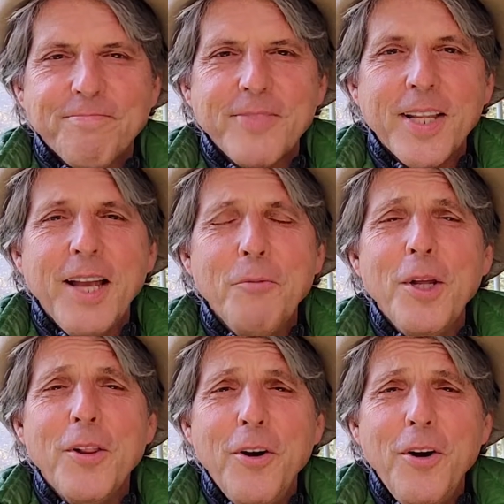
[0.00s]
And we
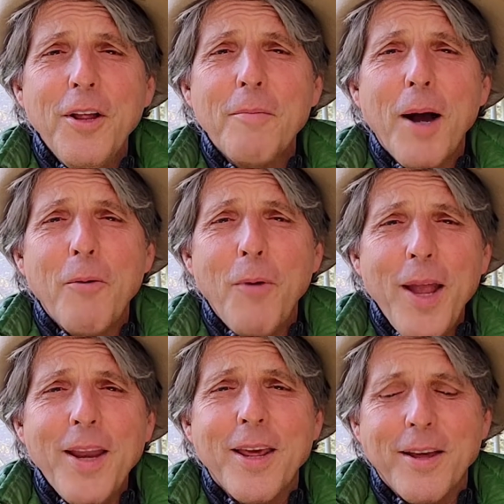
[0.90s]
learn it by
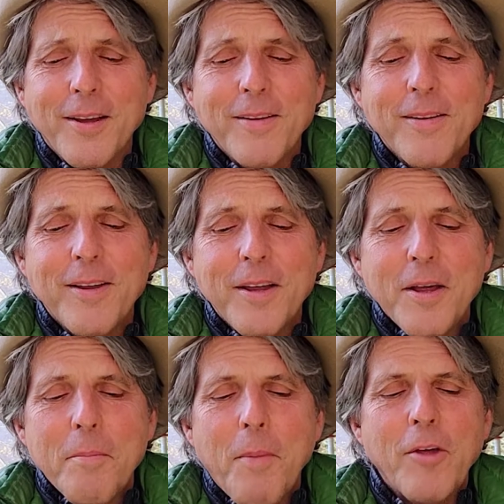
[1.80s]
waiting.
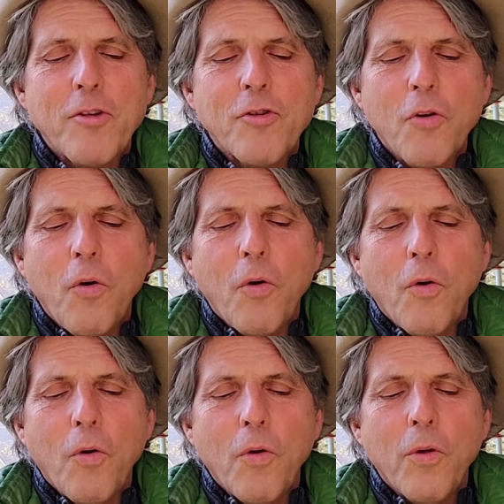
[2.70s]
My
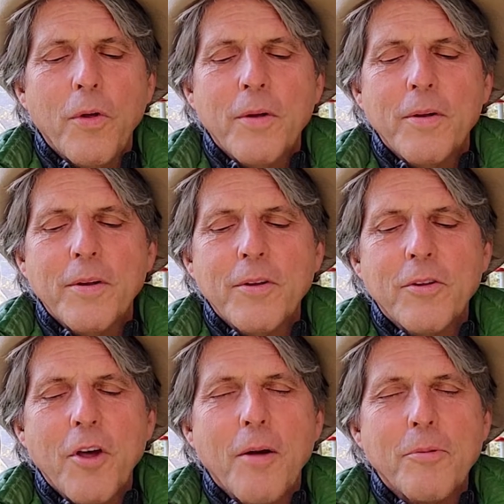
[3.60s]
soul,
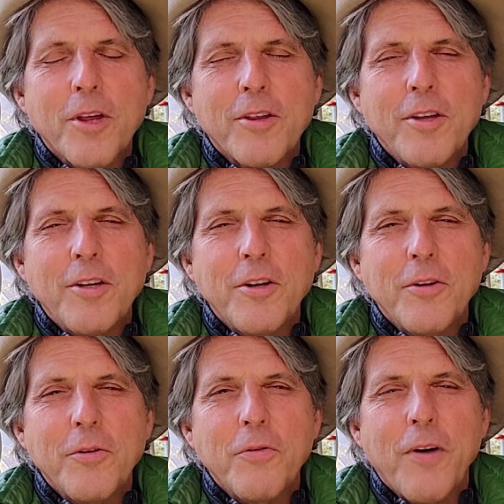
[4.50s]
Psalm
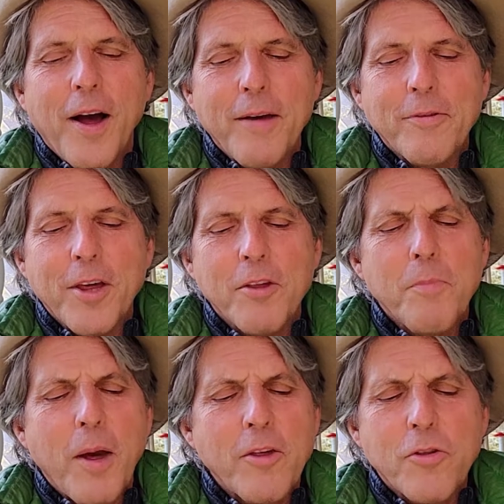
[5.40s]
62:5 says,
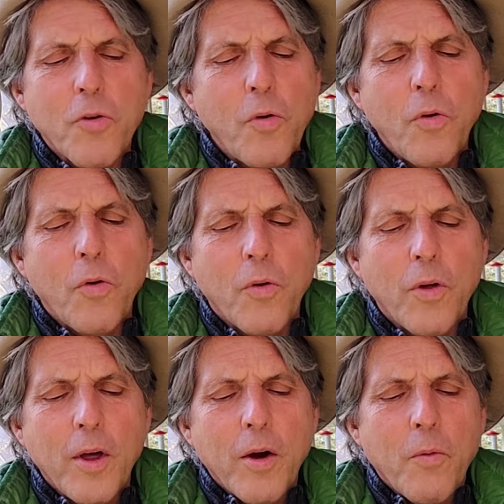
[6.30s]
my soul,
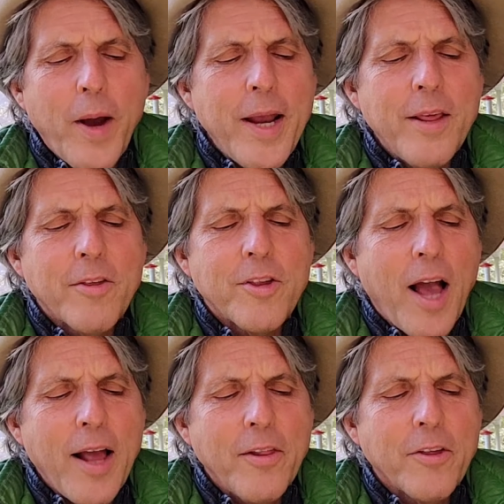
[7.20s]
wait in
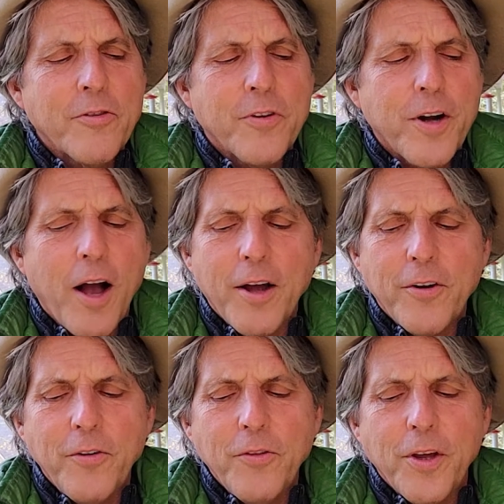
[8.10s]
silence for God
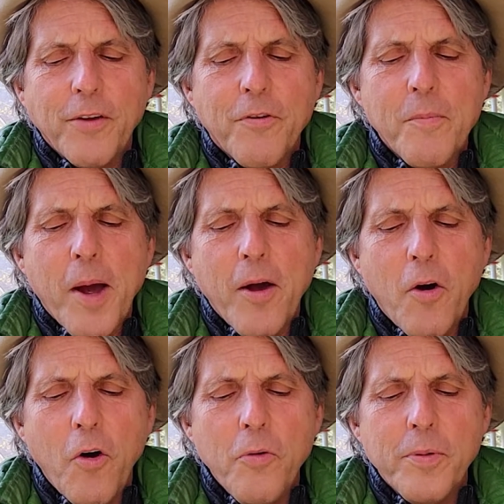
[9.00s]
only, for my
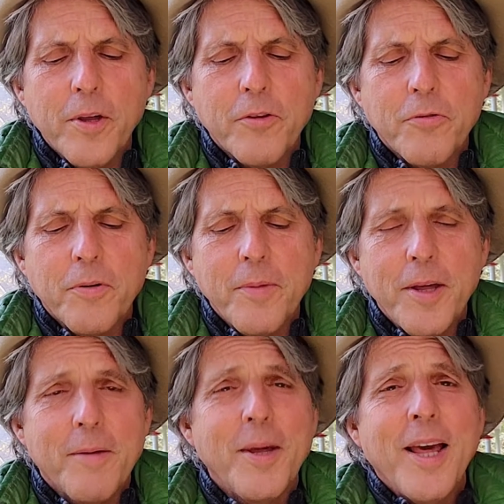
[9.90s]
hope is from
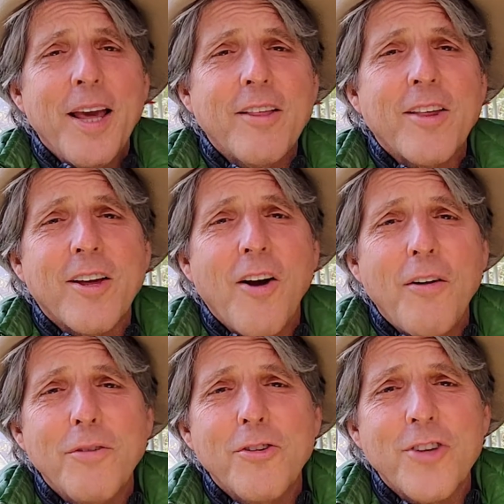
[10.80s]
him. It's a
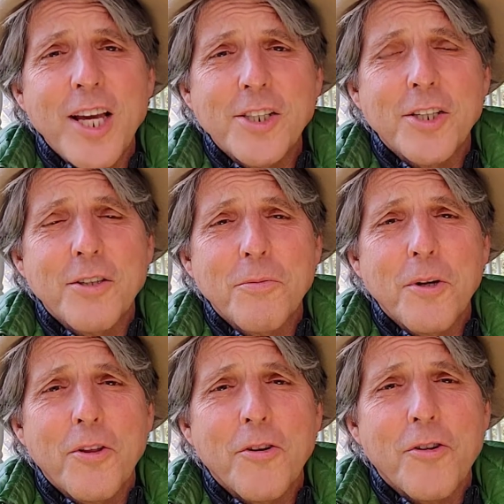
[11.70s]
conversation
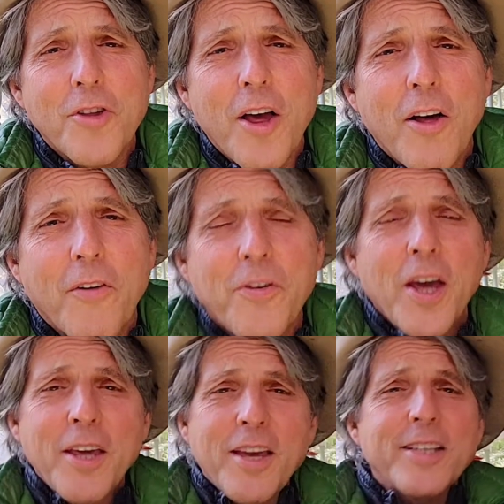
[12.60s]
with
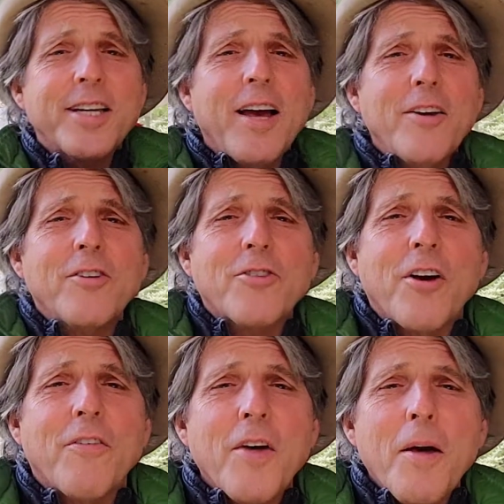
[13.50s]
yourself. You tell
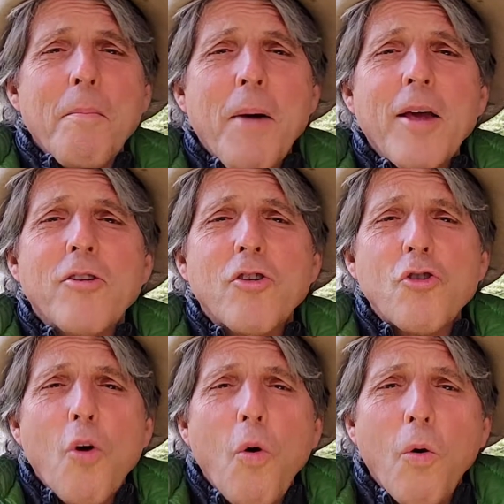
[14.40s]
yourself, my
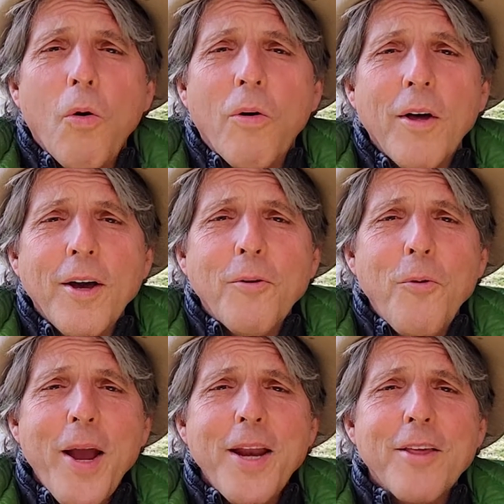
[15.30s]
soul,
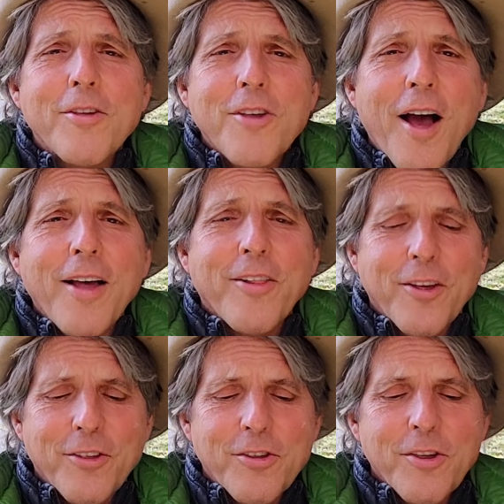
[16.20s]
wait in
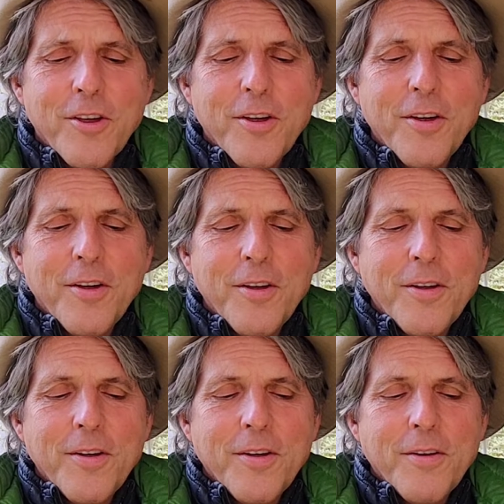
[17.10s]
silence
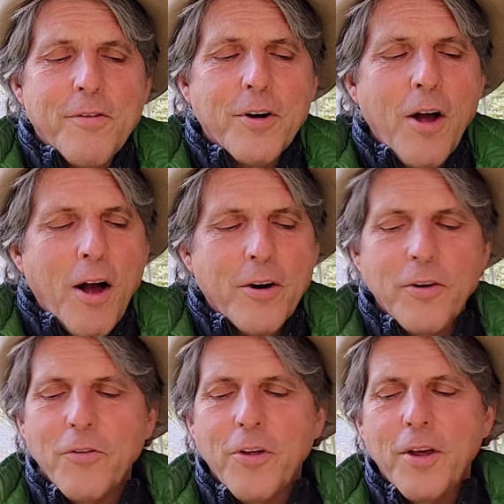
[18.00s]
for God
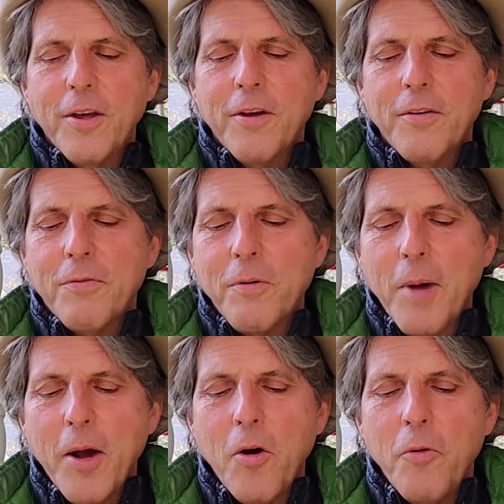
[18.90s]
only, for
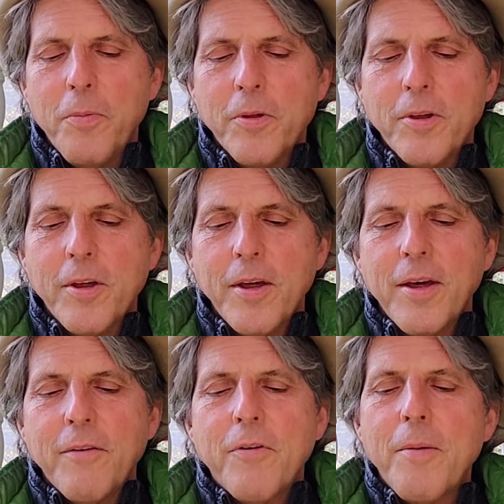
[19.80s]
my hope is
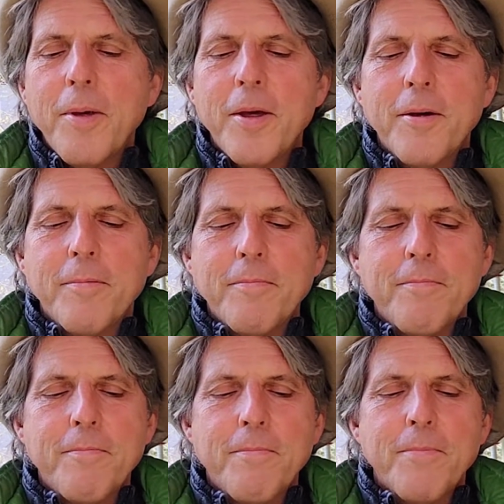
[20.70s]
from him.
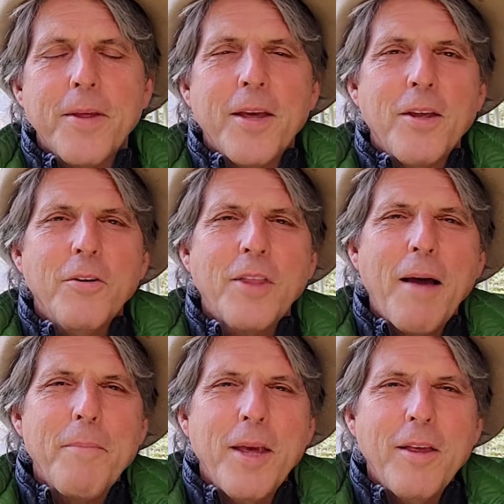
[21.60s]
You know what
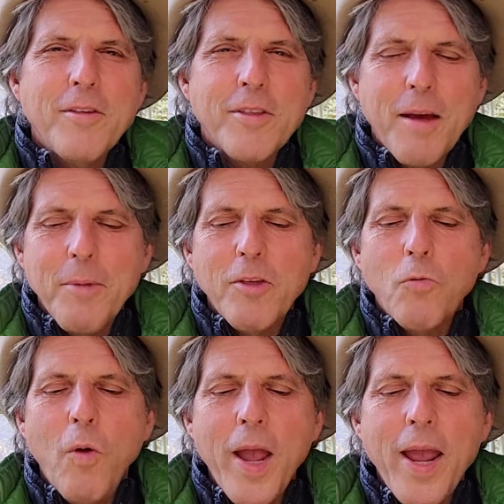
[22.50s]
that means? That means
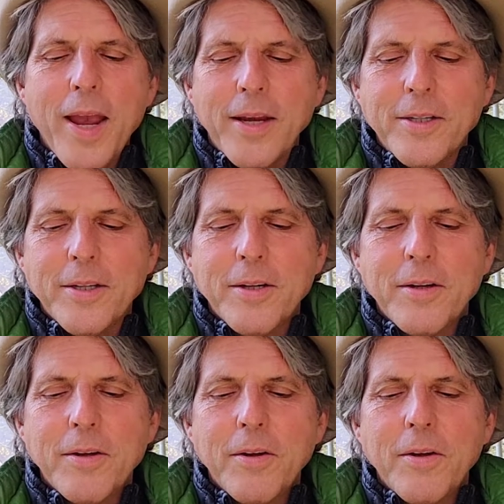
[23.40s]
wait.
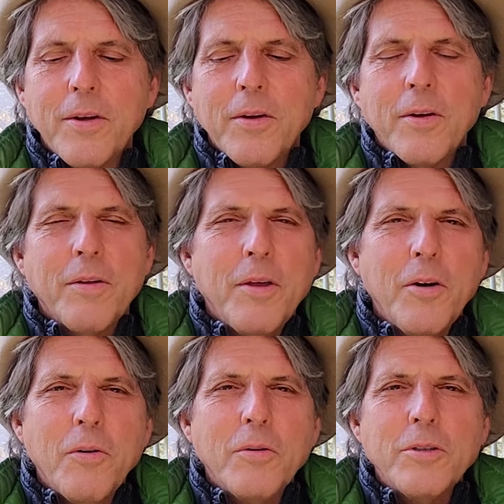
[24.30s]

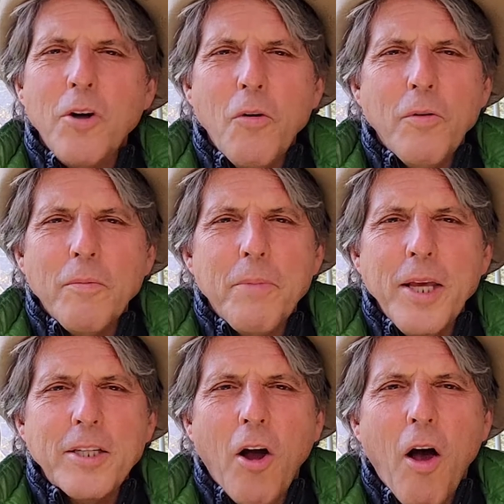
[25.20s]
Don't
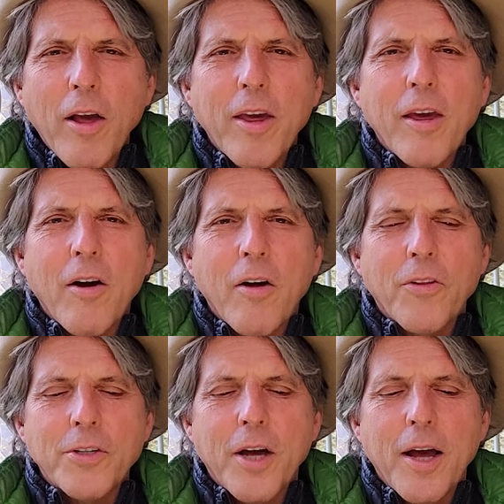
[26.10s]
be talking all
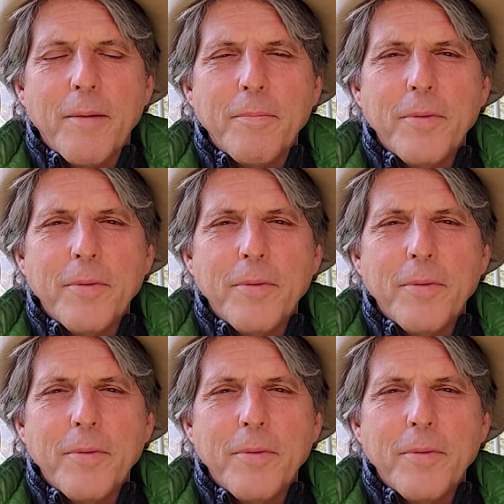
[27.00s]
the time.